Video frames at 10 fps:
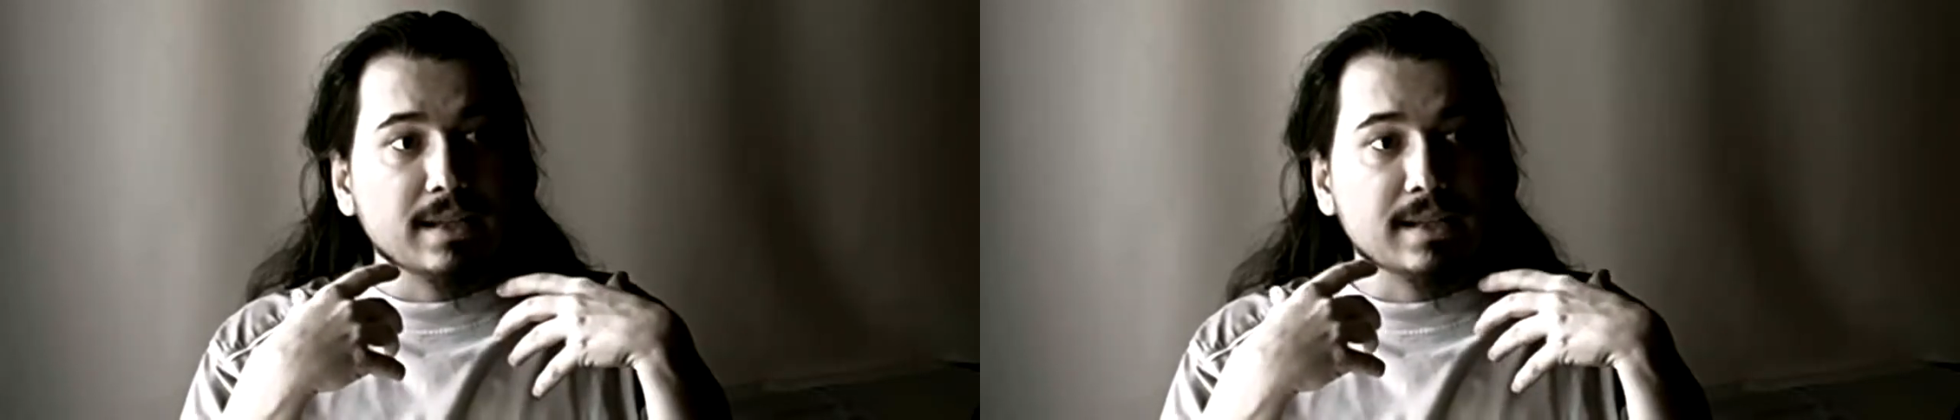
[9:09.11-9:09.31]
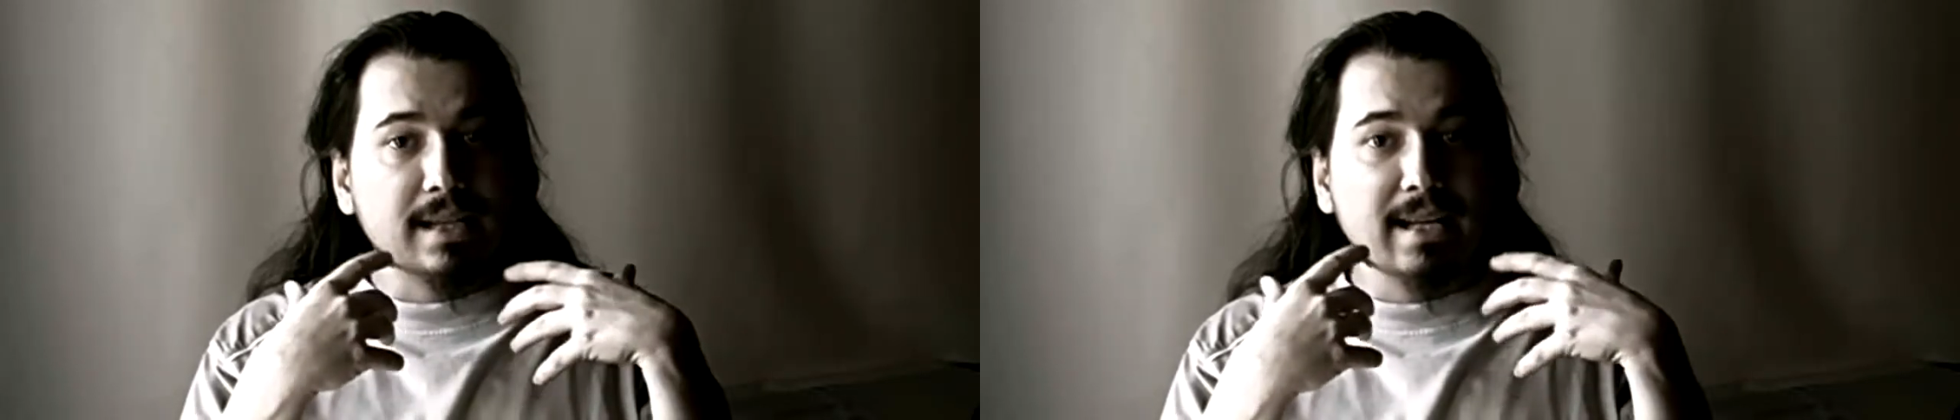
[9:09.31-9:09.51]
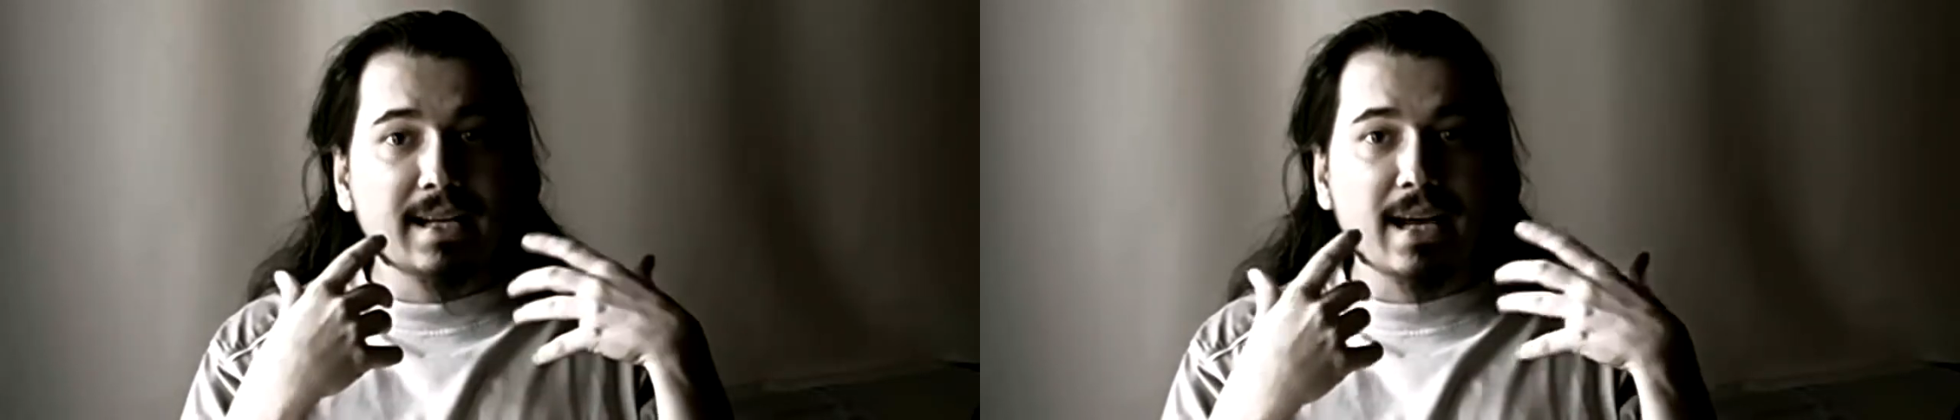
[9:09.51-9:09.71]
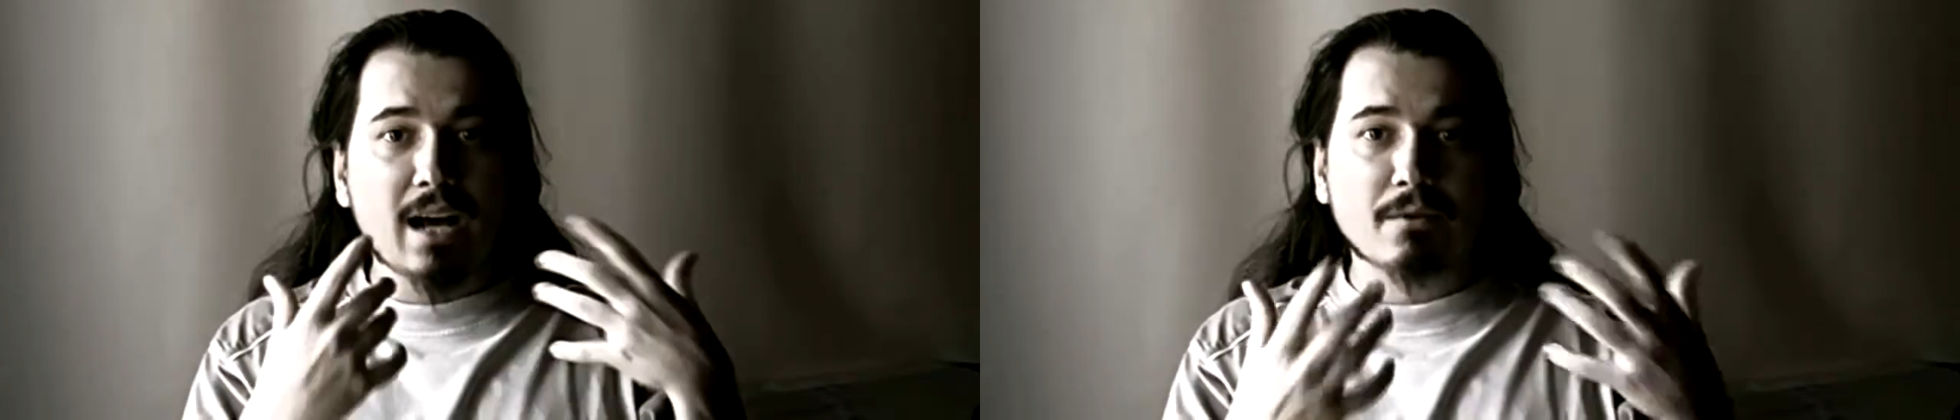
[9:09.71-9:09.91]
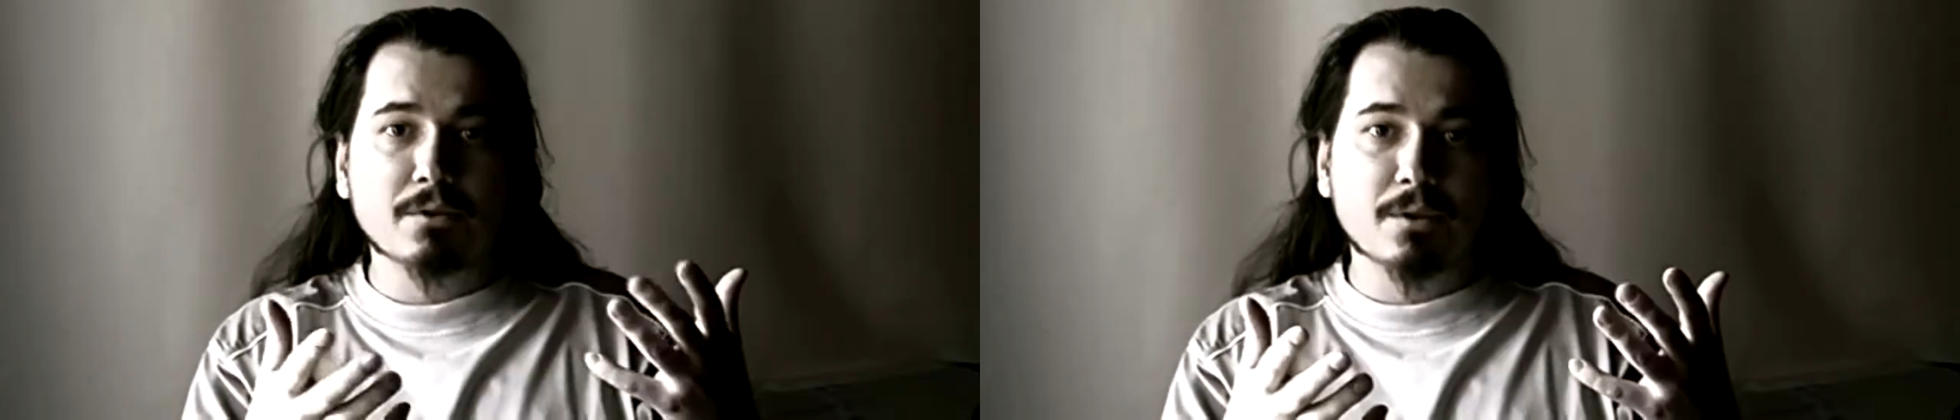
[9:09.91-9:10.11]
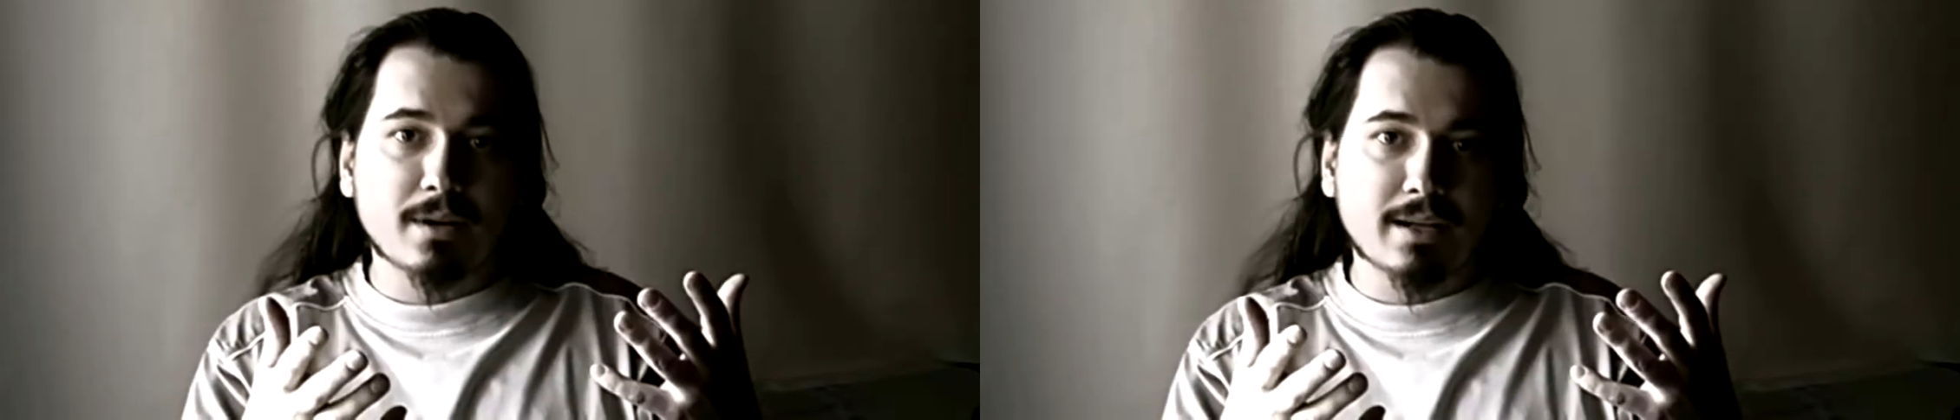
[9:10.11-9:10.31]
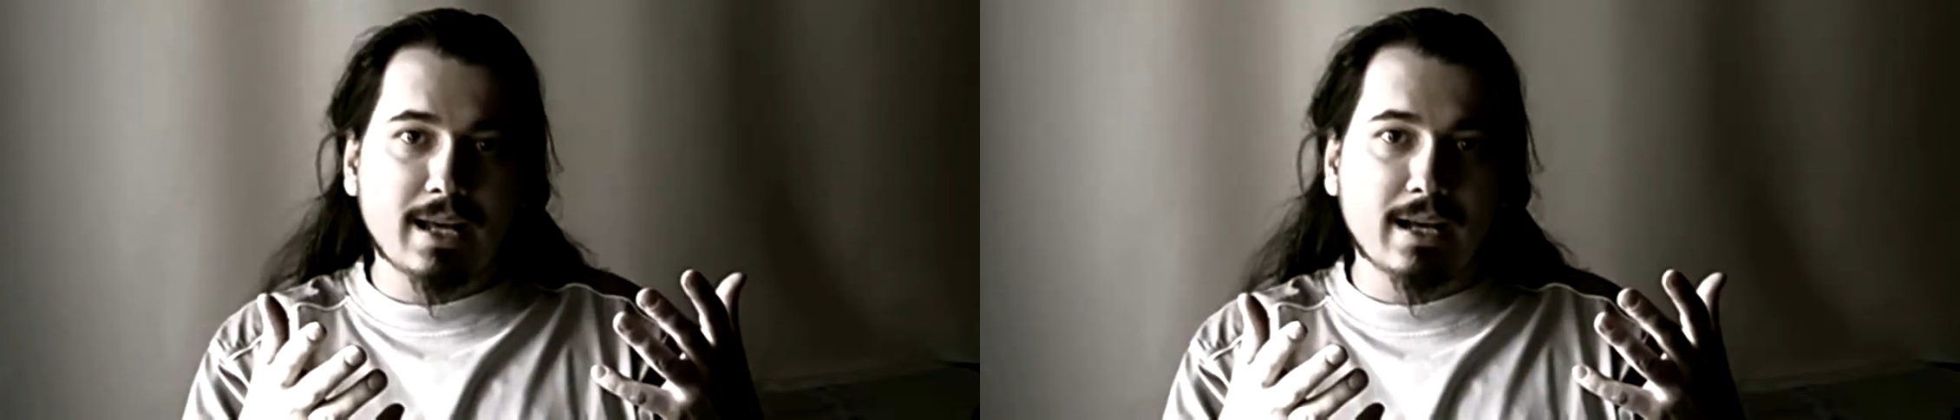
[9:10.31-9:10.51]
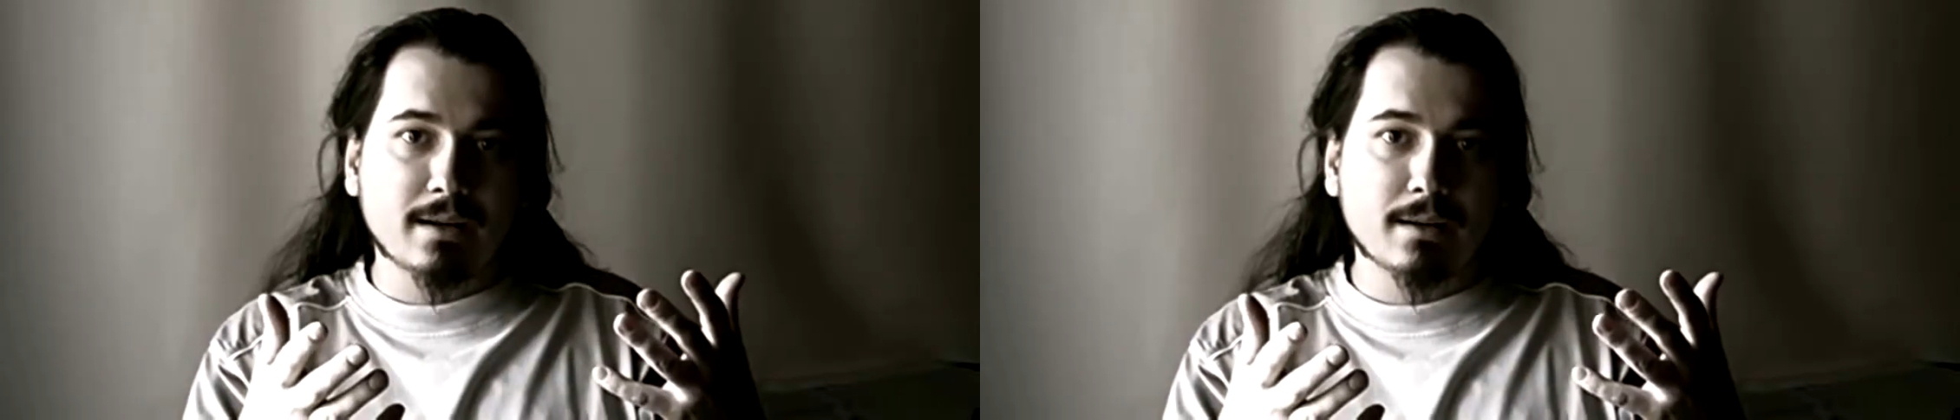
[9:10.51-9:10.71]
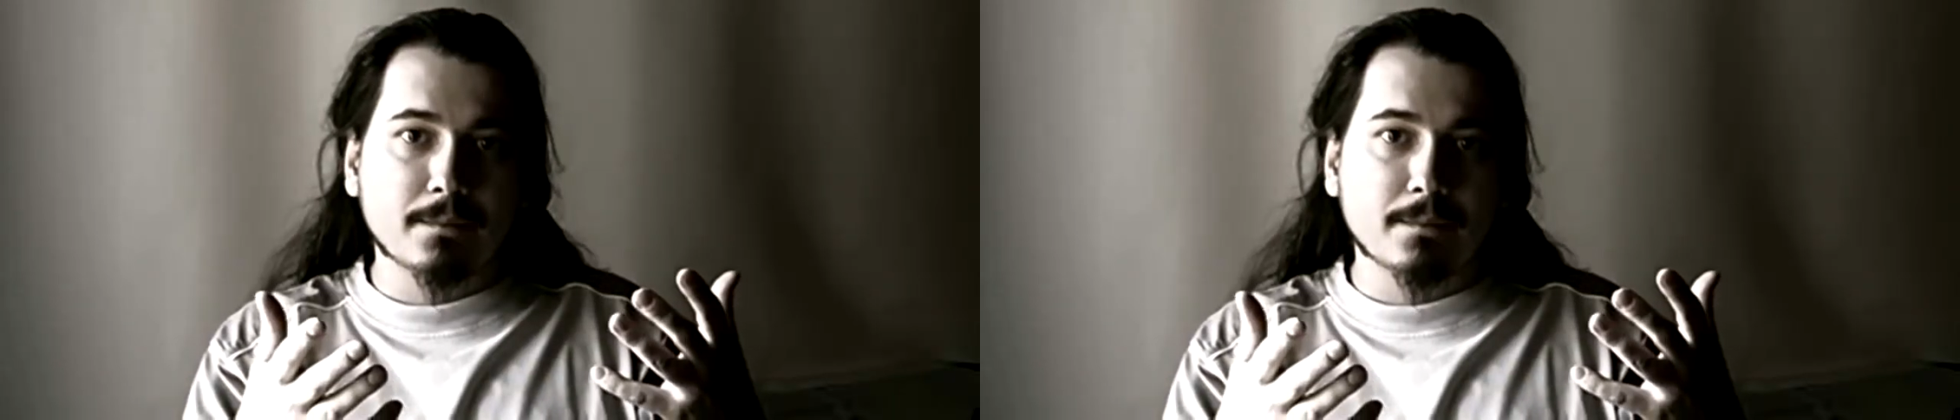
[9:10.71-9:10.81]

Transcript: this counterattack.